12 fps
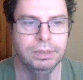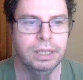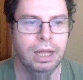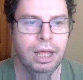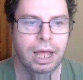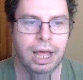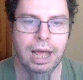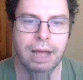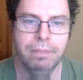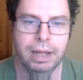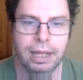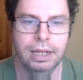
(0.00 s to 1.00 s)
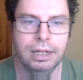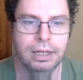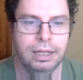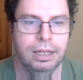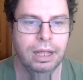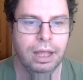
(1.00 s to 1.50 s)
games.
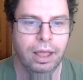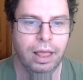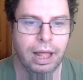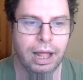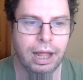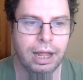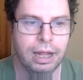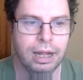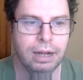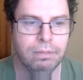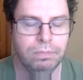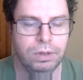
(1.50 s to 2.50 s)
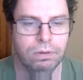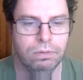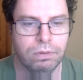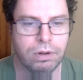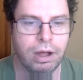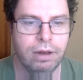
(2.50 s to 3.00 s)
Italy, kind
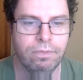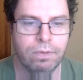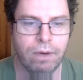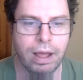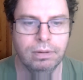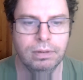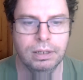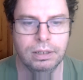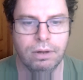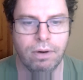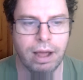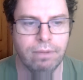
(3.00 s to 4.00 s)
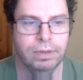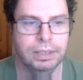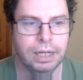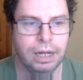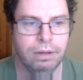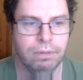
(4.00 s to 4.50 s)
of around their
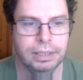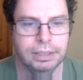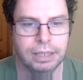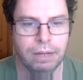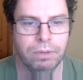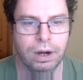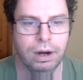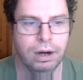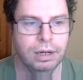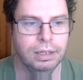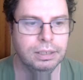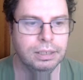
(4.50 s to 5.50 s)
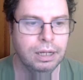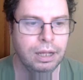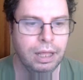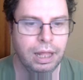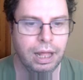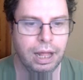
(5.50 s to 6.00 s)
average anyway, same with
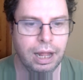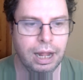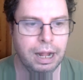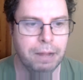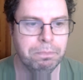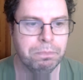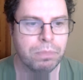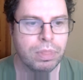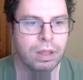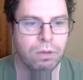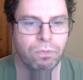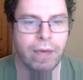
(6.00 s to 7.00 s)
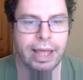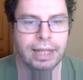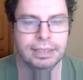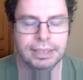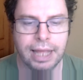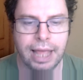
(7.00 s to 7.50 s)
Ireland.
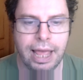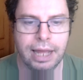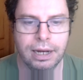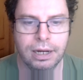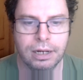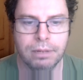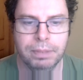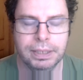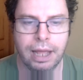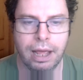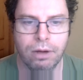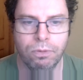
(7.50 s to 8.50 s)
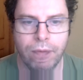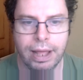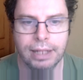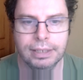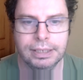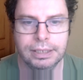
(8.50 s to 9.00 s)
Wales, again, a little bit
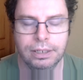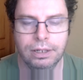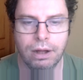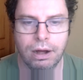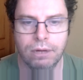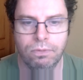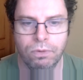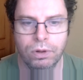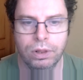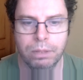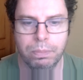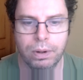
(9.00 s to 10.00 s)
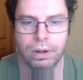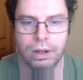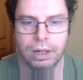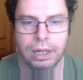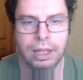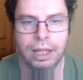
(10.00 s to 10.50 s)
down. Wales did not run the
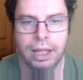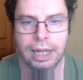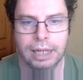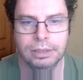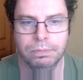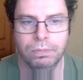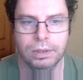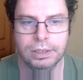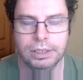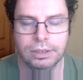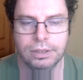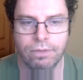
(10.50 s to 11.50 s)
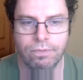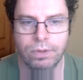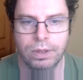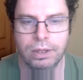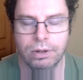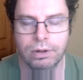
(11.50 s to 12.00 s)
ball as much as
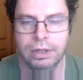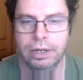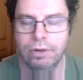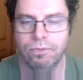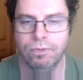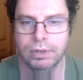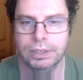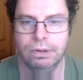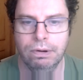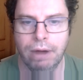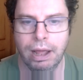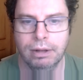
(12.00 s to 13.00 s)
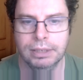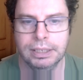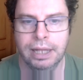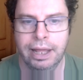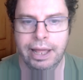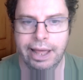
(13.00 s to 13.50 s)
they've done in the first 3
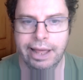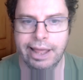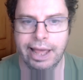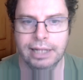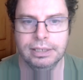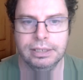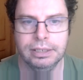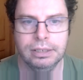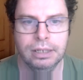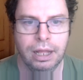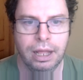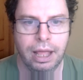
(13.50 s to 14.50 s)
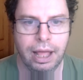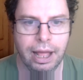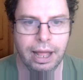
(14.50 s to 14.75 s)
rounds against